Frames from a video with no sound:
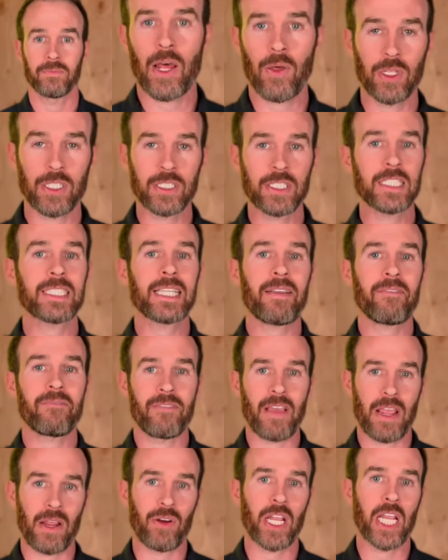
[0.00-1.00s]
Now, this is a
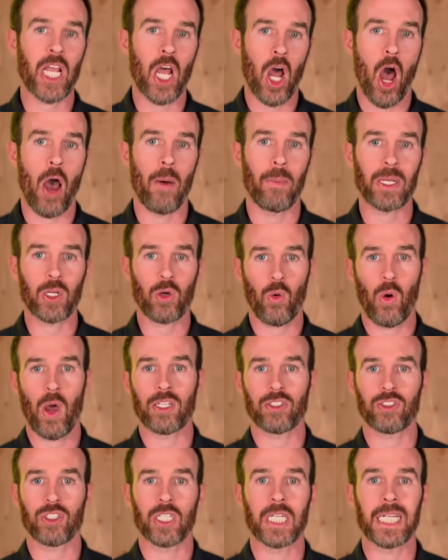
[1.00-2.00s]
very common
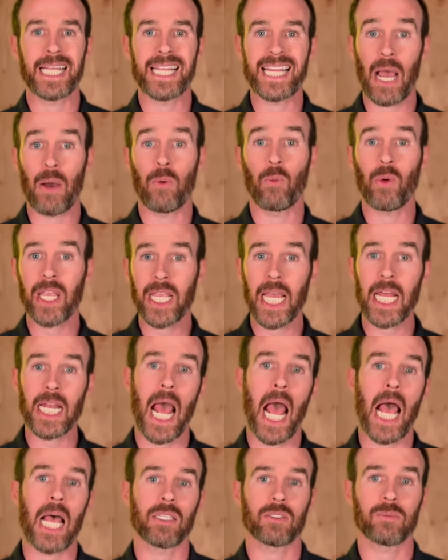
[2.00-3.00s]
question that we get
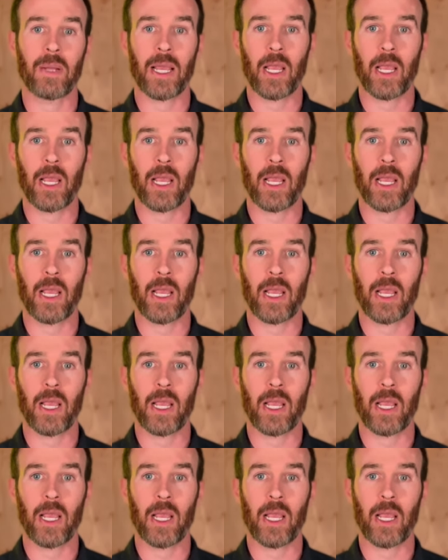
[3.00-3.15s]
asked